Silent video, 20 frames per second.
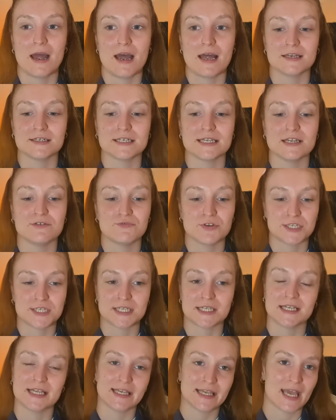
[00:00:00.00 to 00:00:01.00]
and he
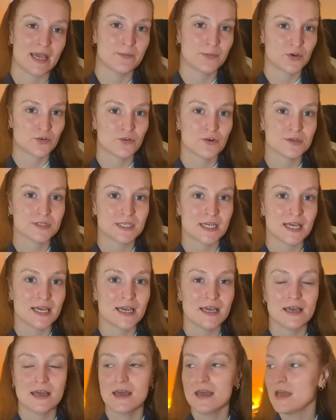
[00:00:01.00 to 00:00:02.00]
recently came across
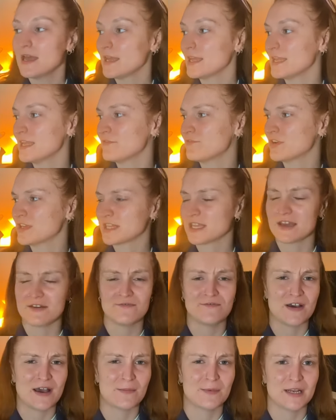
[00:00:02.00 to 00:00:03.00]
it either at their
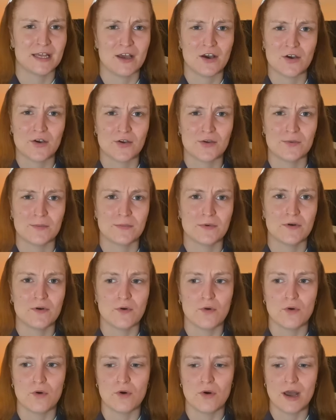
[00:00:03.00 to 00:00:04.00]
family home
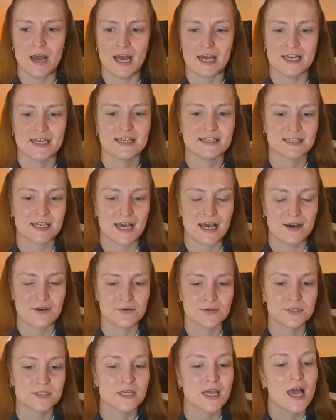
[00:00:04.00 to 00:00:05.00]
or at his
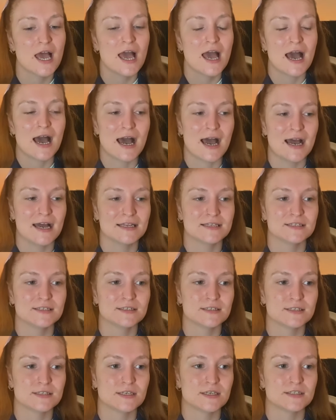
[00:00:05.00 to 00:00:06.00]
house
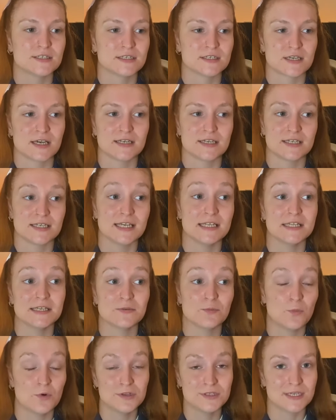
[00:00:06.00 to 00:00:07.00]
and decided he
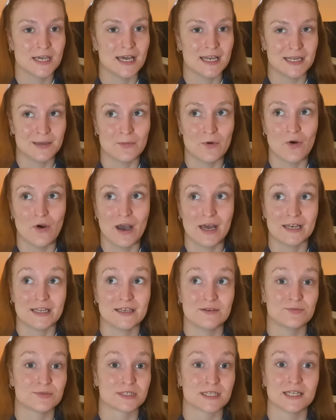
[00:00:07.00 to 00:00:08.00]
didn't want it anymore and he
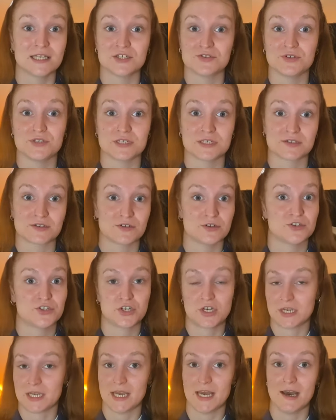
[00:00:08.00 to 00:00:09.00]
was literally just gonna
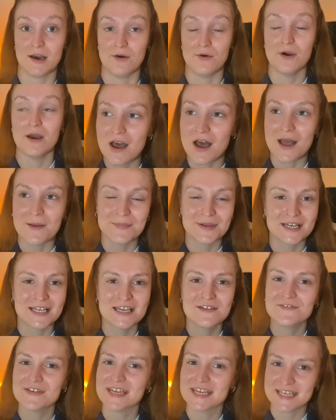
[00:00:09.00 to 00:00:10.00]
chuck it out. I
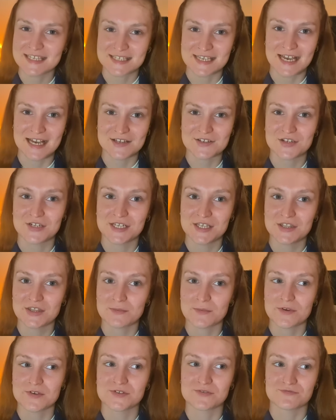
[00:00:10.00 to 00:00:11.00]
believe it is actually the
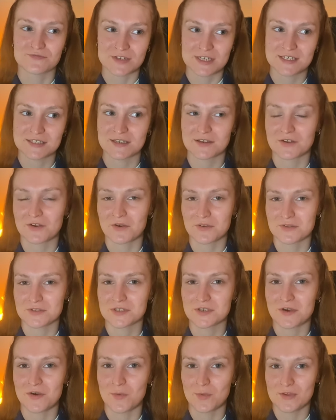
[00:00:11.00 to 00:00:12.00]
most recent
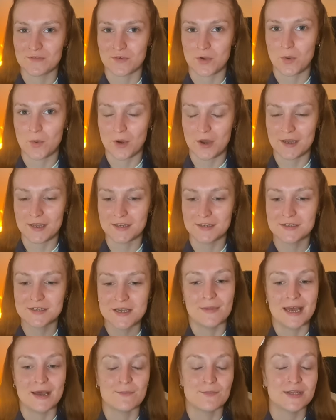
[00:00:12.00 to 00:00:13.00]
console we've acquired,
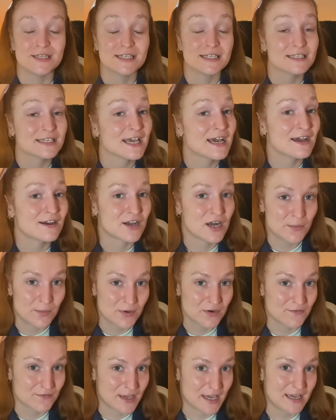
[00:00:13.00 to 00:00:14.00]
and we did get a couple
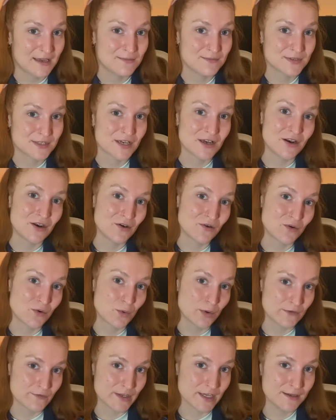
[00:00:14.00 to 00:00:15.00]
of games along
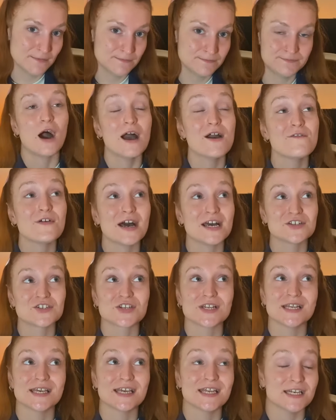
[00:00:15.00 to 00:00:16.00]
with it. I've
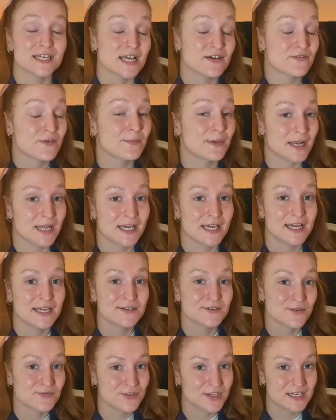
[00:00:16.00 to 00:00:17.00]
actually never played
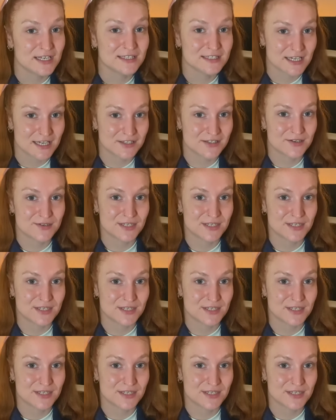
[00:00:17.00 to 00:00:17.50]
on the Nintendo